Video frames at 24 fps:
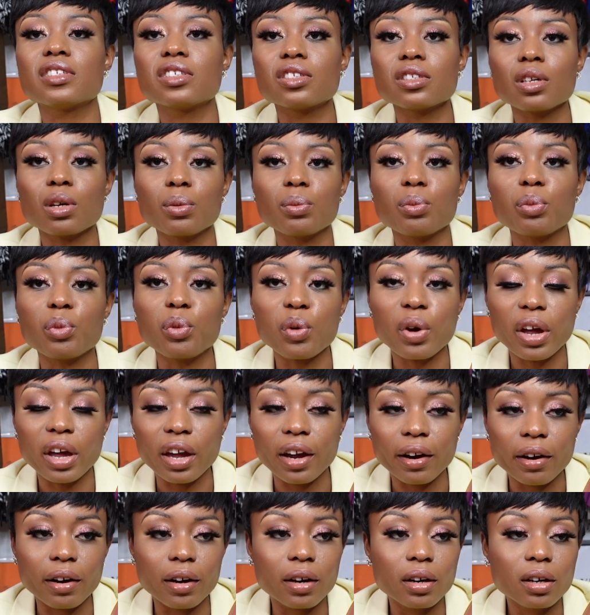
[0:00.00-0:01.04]
some
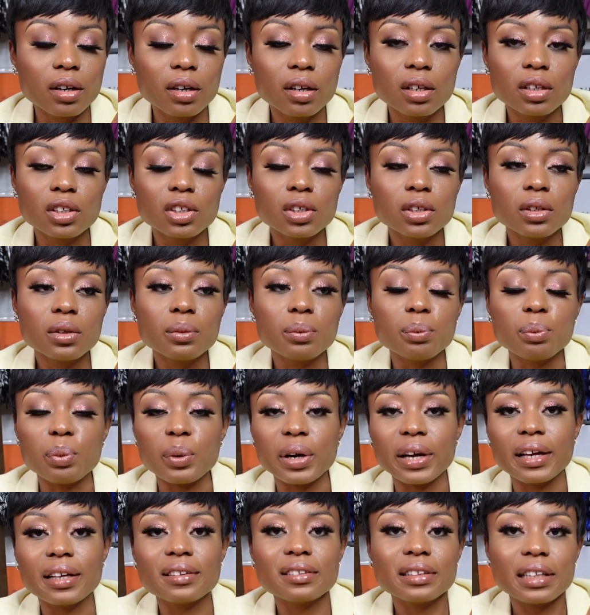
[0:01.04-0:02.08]
rare
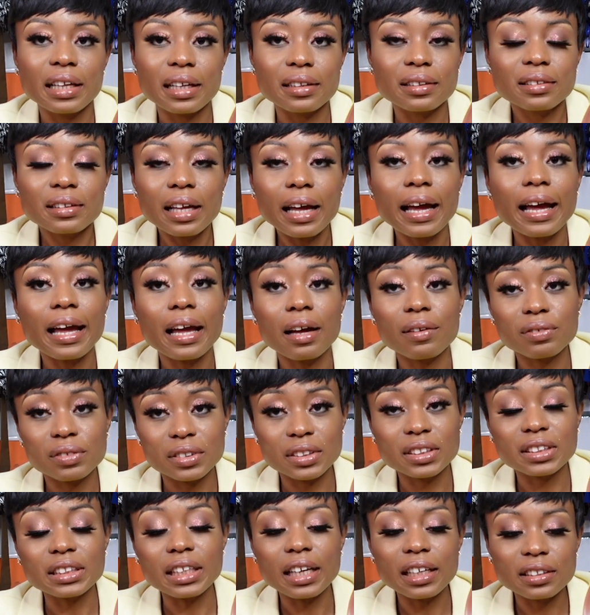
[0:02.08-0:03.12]
brand that I have to
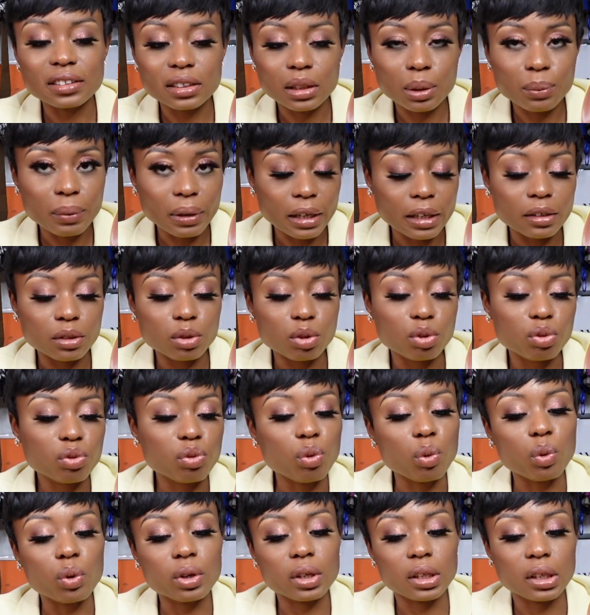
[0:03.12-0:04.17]
size up, I do
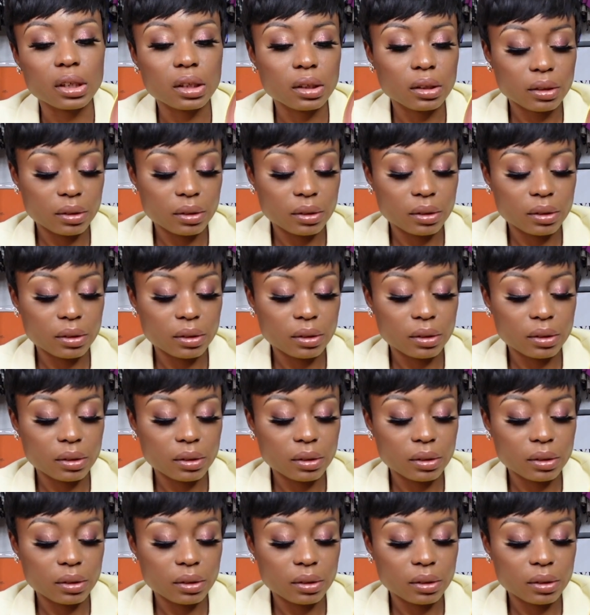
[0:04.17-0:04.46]
40.